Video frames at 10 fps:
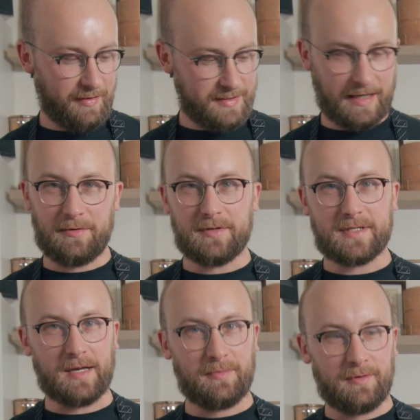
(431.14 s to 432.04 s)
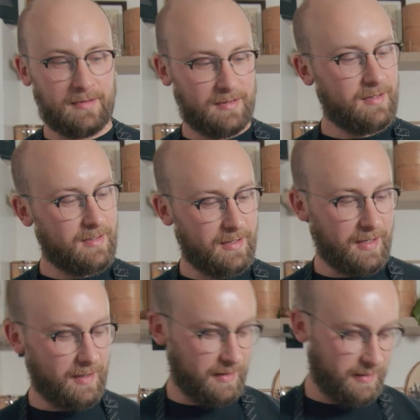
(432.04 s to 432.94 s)
it's time to assemble.
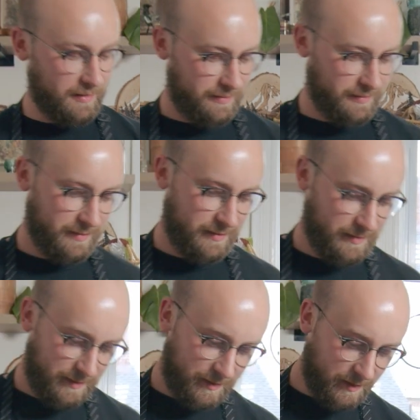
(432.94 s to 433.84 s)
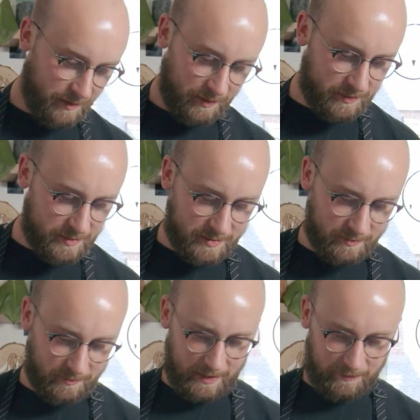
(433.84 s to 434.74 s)
You can use
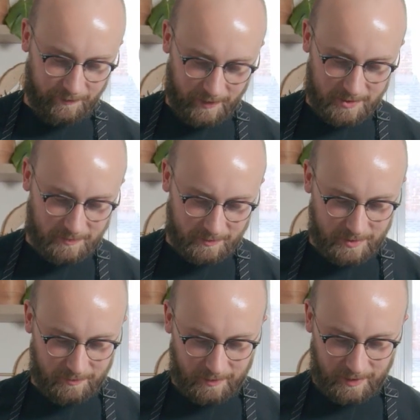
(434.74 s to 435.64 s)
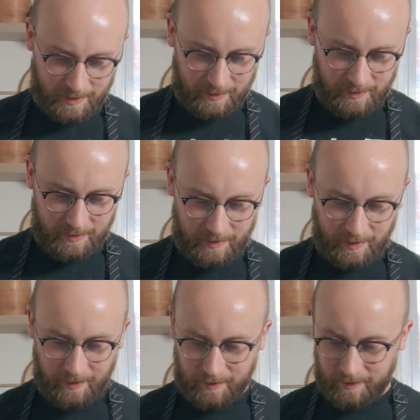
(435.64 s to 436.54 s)
whatever vegetables you want. I
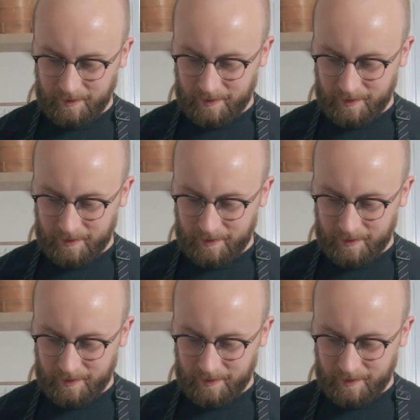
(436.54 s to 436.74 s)
like to do a